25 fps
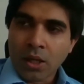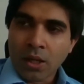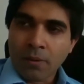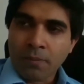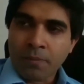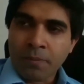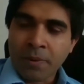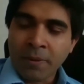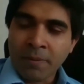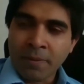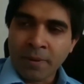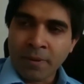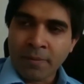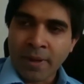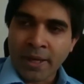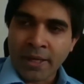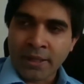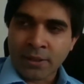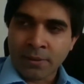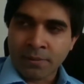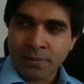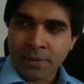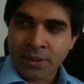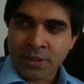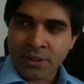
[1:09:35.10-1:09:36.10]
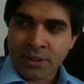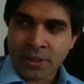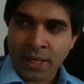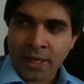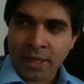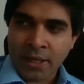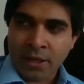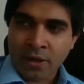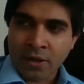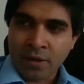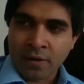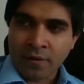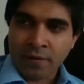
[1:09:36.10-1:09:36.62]
people make the mistake
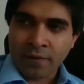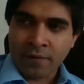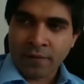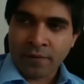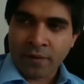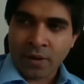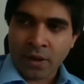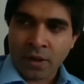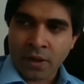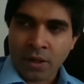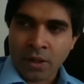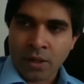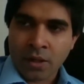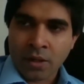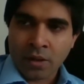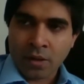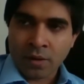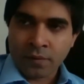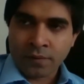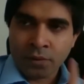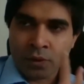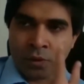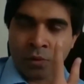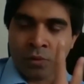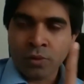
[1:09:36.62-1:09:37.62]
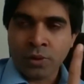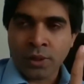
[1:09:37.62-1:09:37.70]
of 2